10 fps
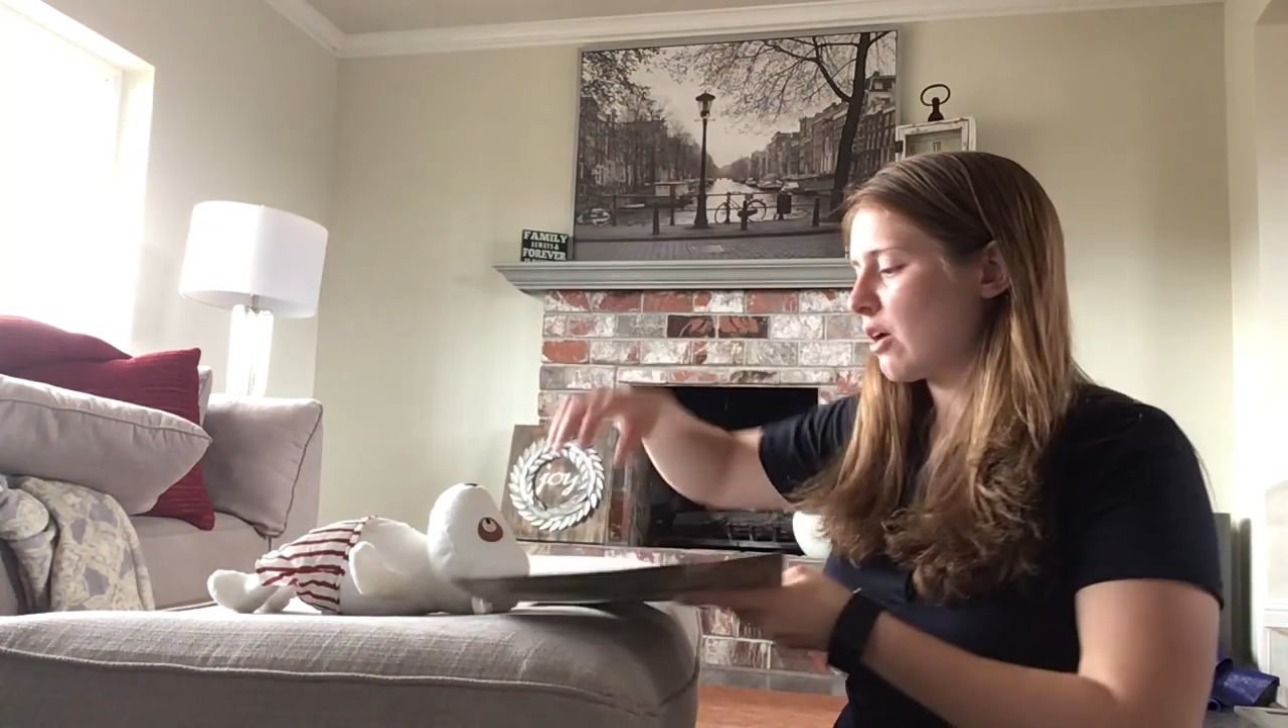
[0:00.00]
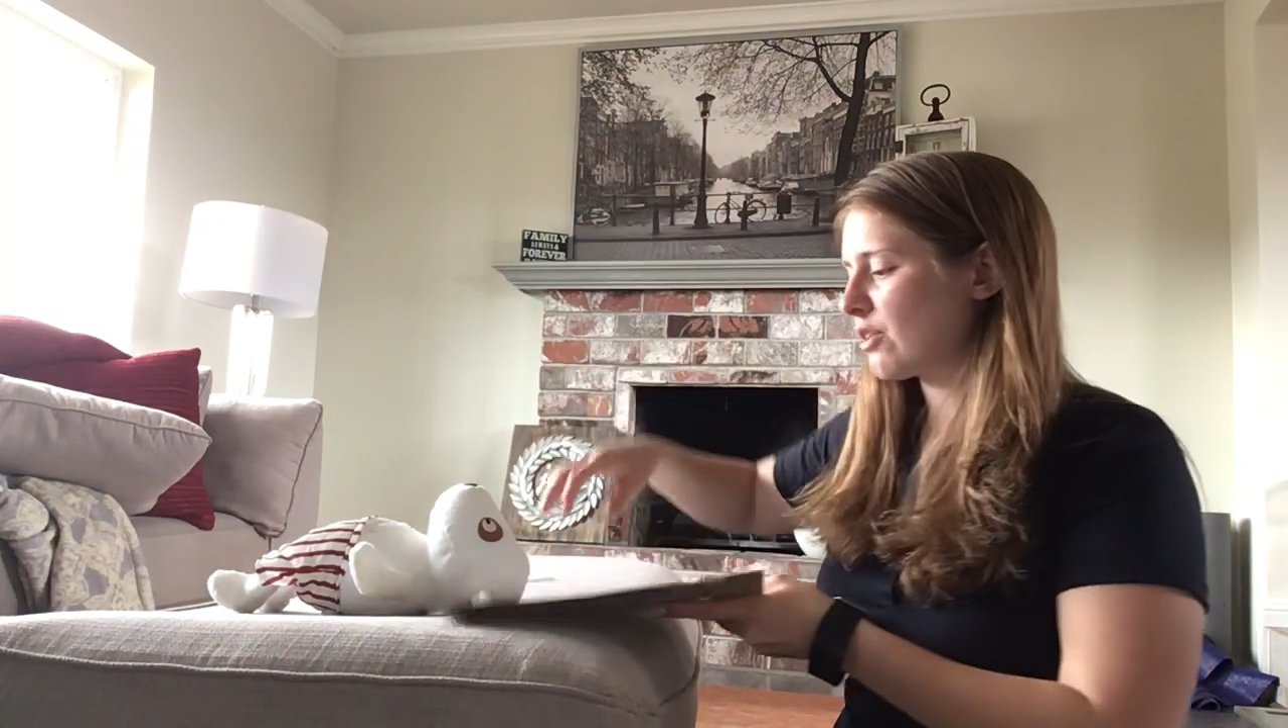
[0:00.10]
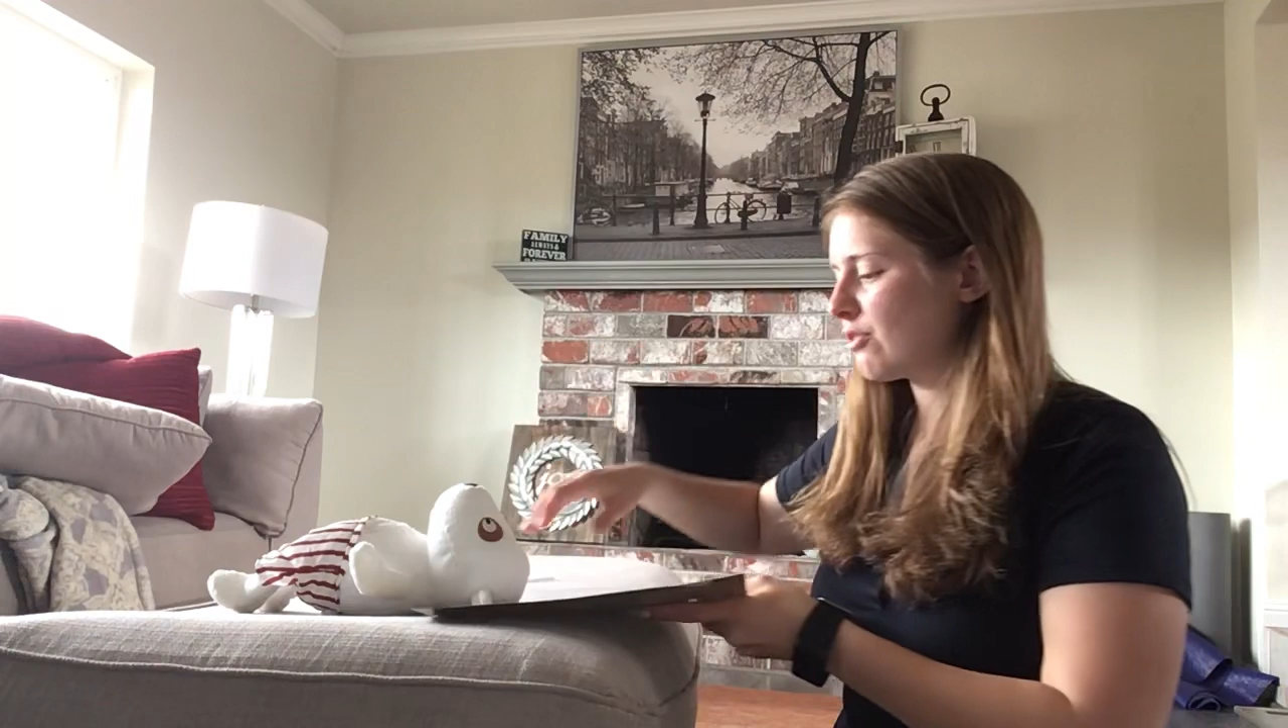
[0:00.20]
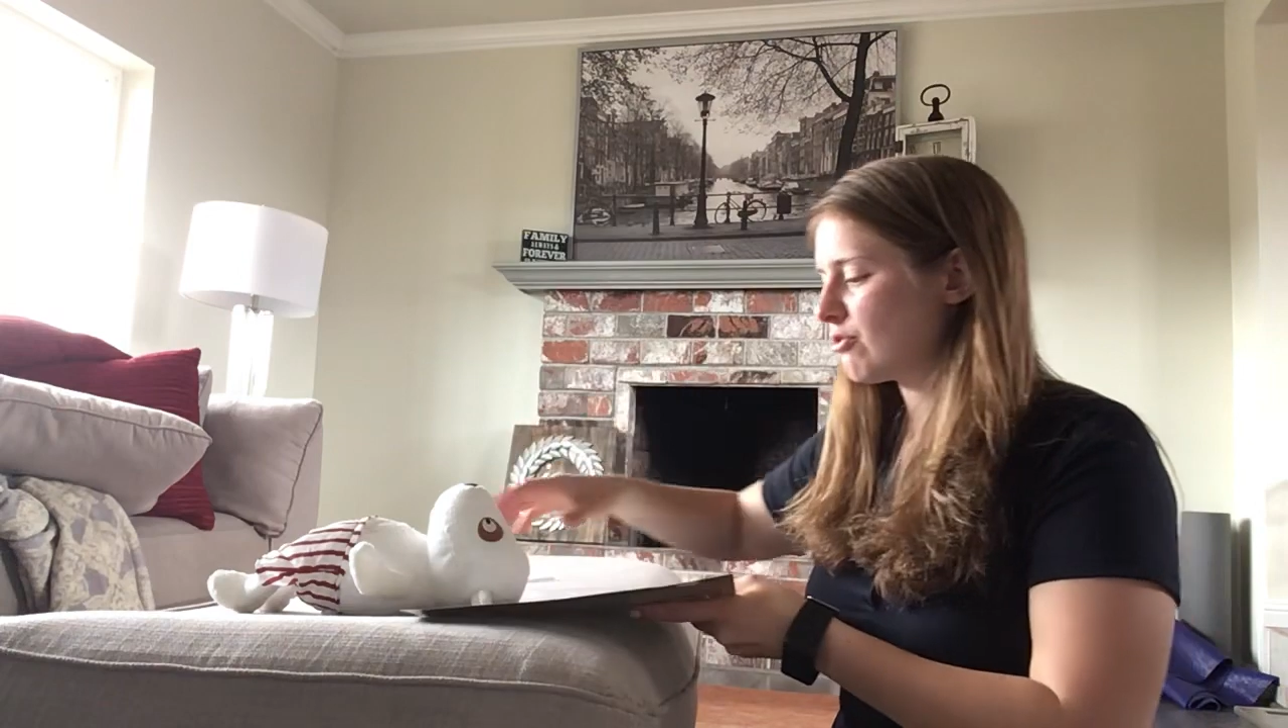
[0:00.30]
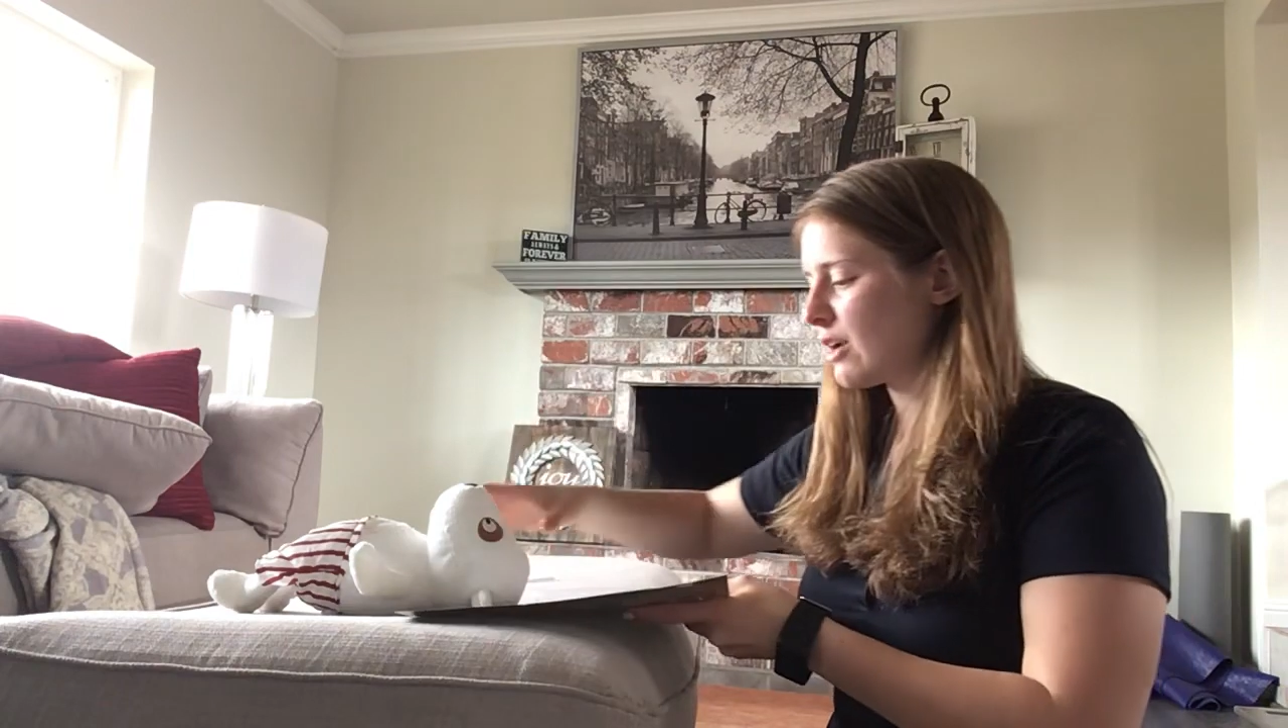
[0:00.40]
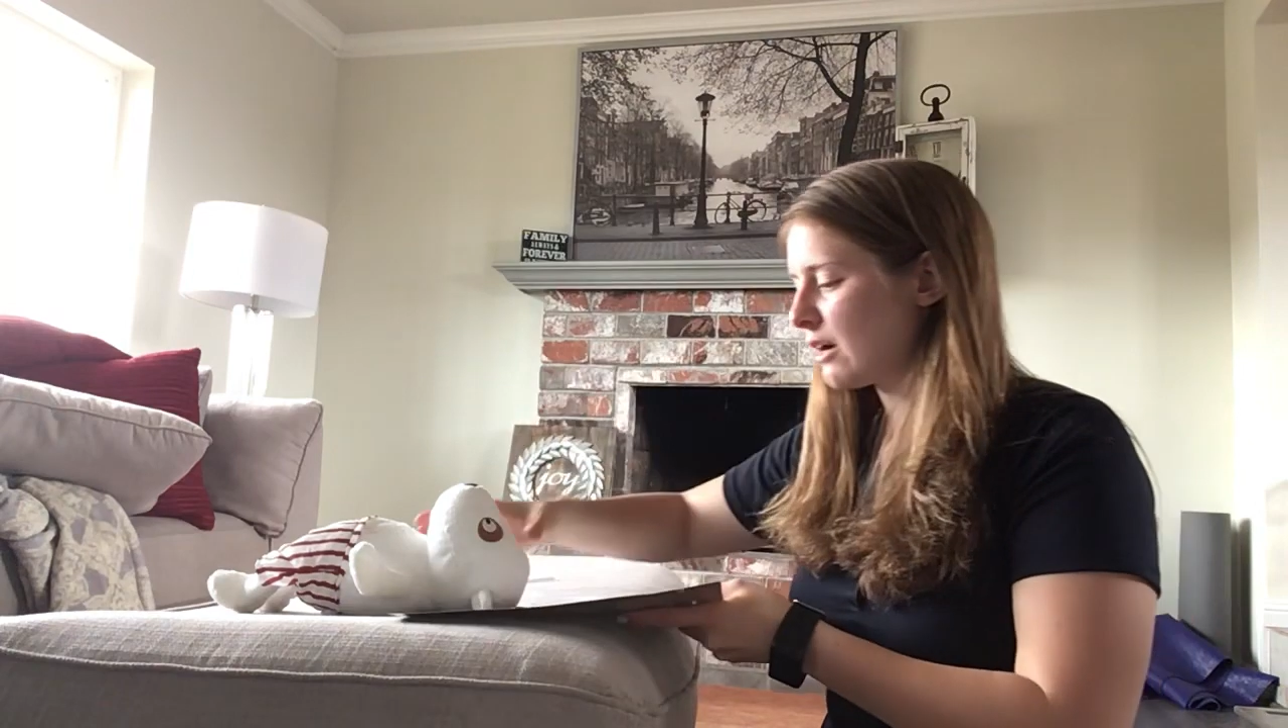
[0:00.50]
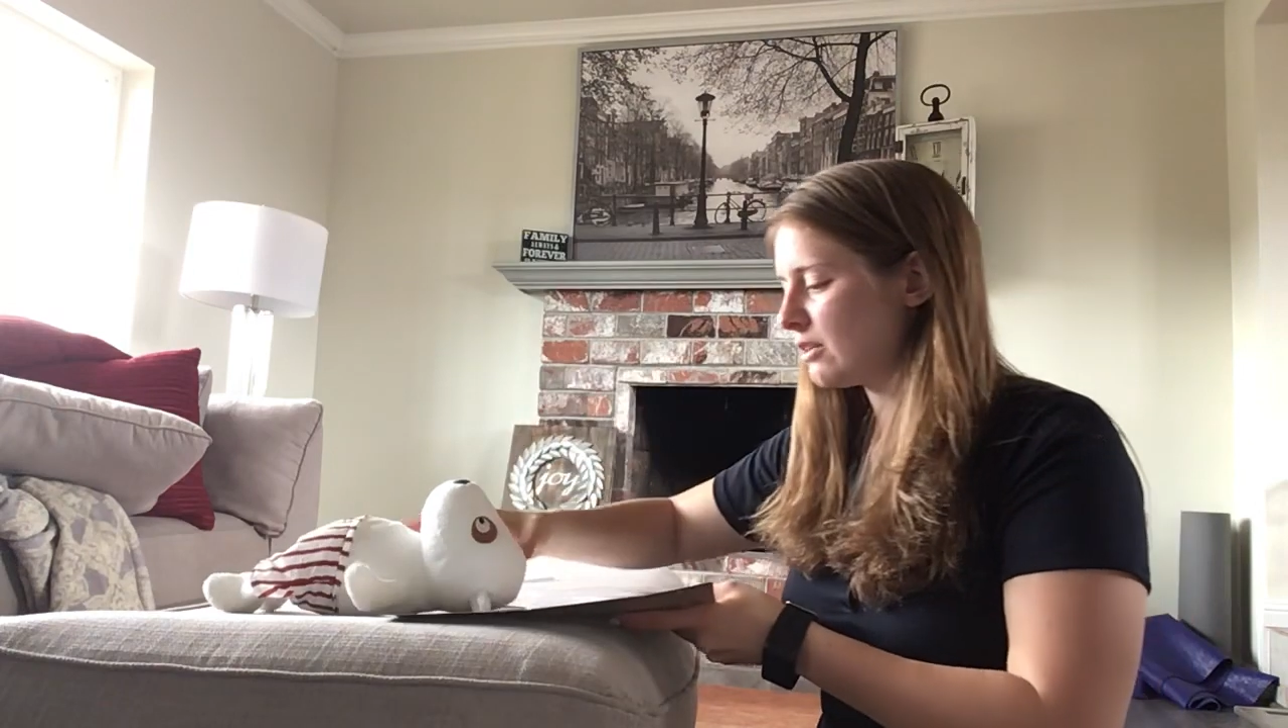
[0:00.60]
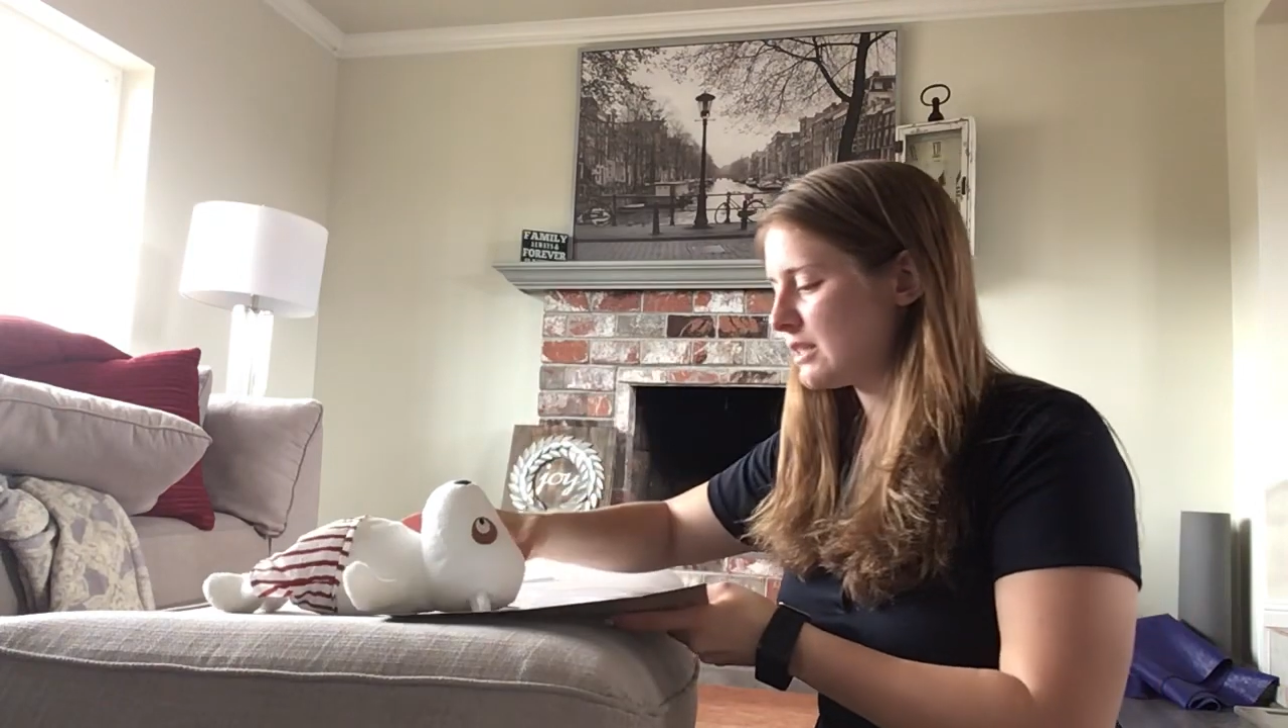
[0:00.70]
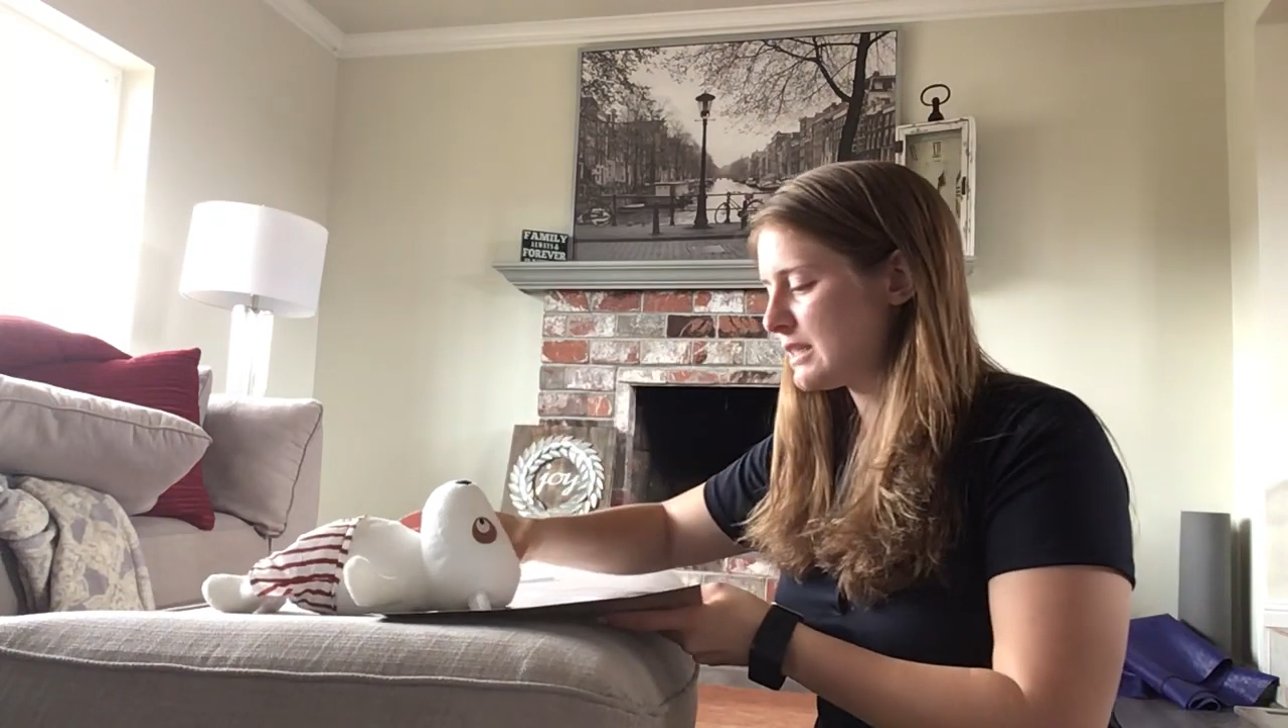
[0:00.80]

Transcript: arthrodile